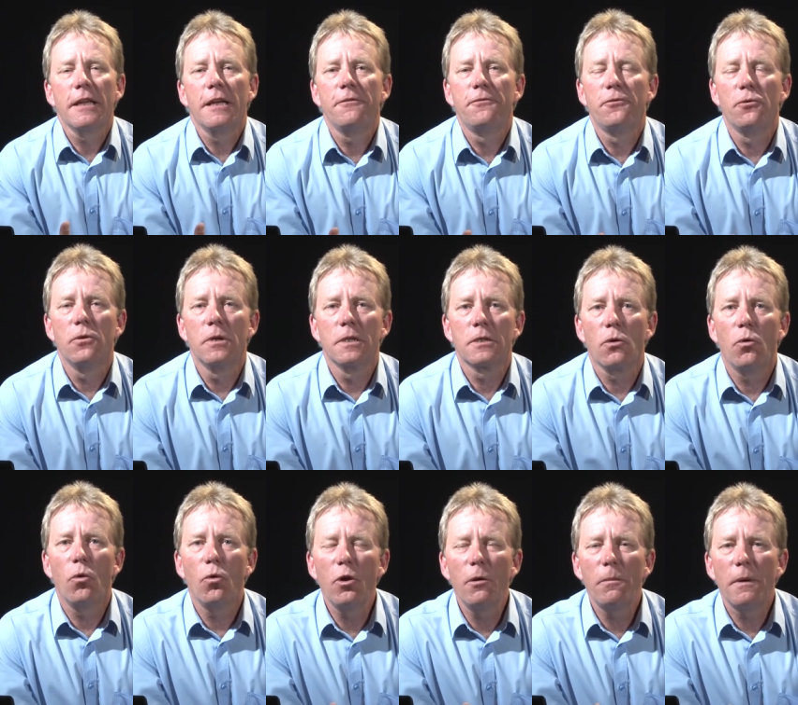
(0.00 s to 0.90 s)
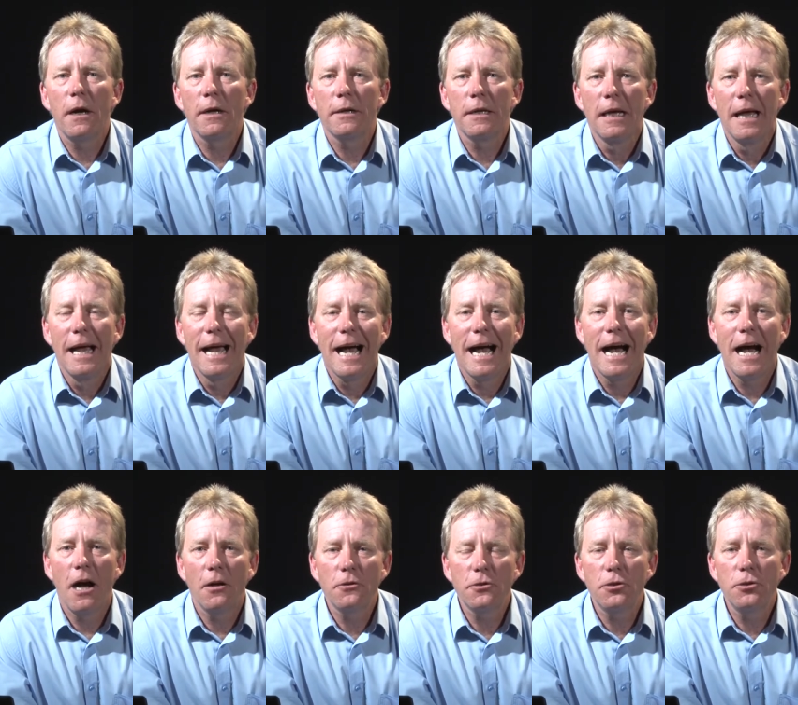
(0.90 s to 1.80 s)
therefore, is all about
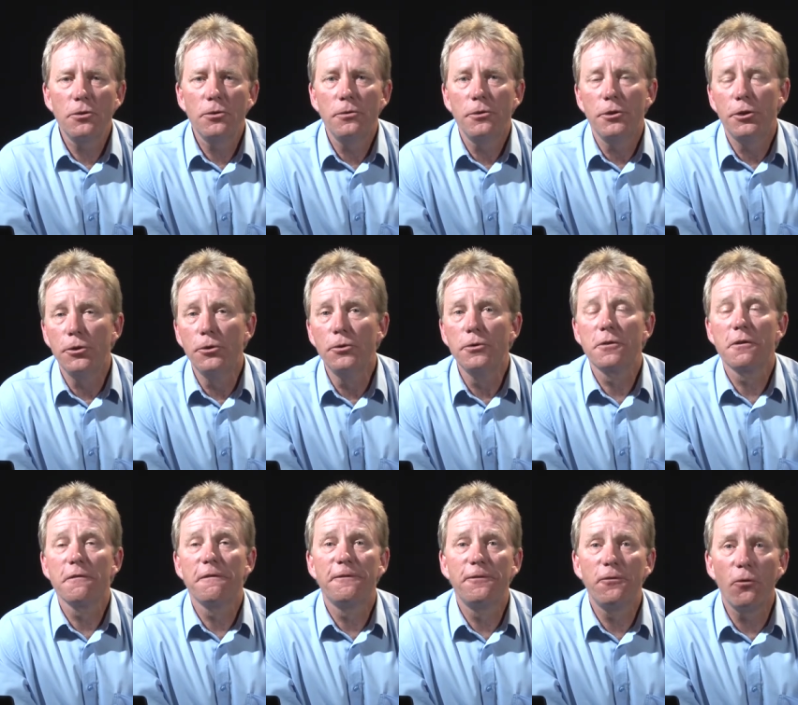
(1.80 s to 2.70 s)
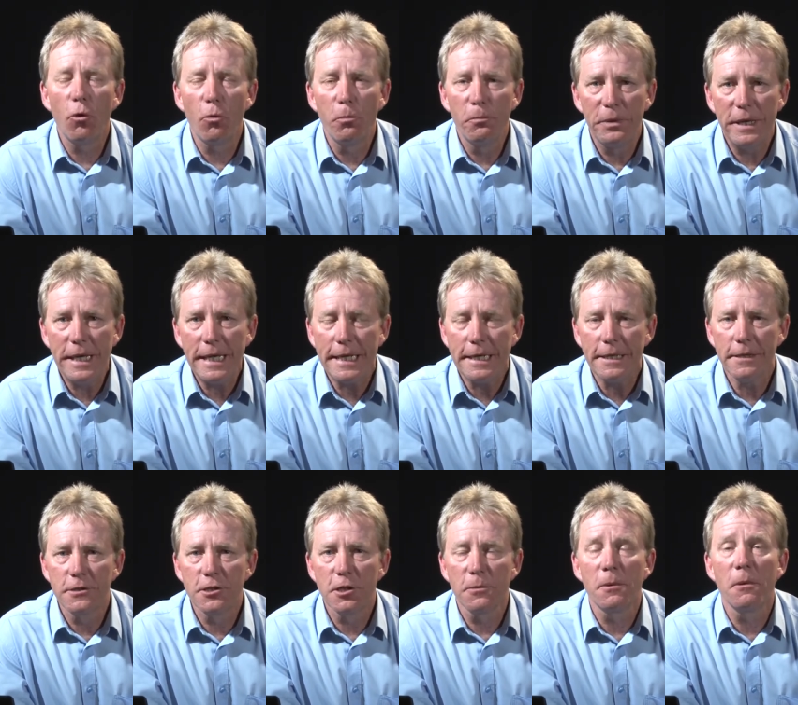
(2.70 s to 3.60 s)
how to use the four
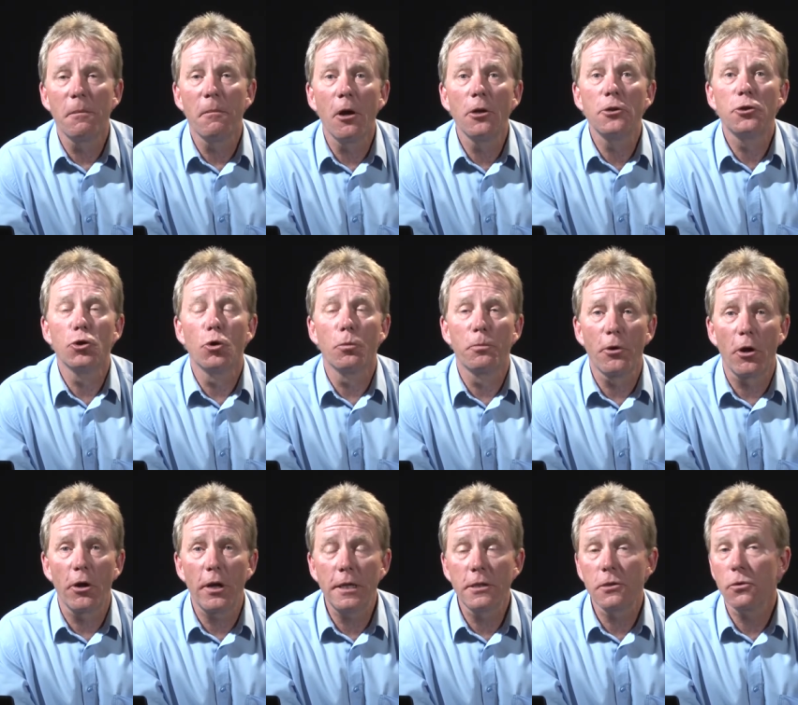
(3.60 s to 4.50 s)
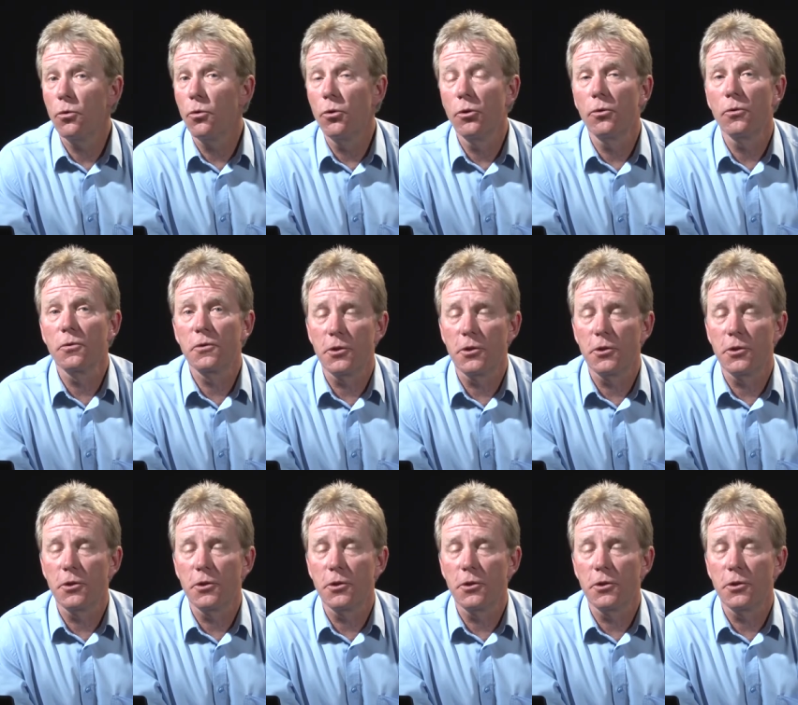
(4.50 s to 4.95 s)
P's to promote your product or your